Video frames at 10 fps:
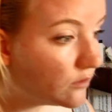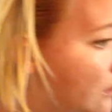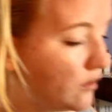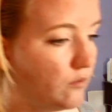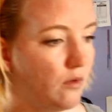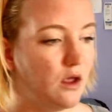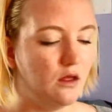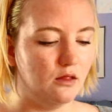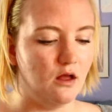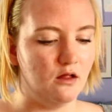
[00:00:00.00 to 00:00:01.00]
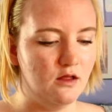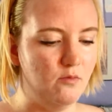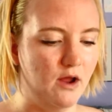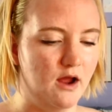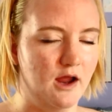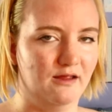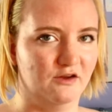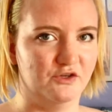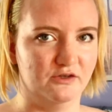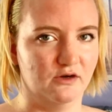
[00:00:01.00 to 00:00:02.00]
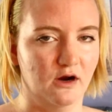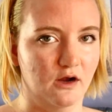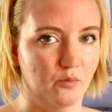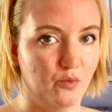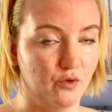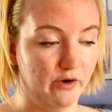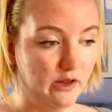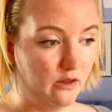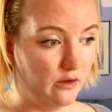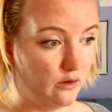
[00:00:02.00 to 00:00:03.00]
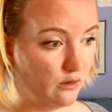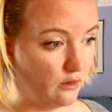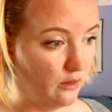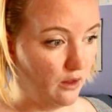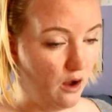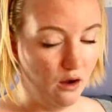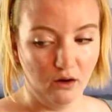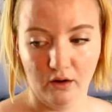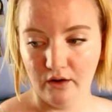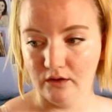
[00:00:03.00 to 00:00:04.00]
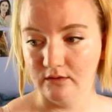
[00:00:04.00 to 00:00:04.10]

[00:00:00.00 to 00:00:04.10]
And luckily my eyelashes are already pretty long,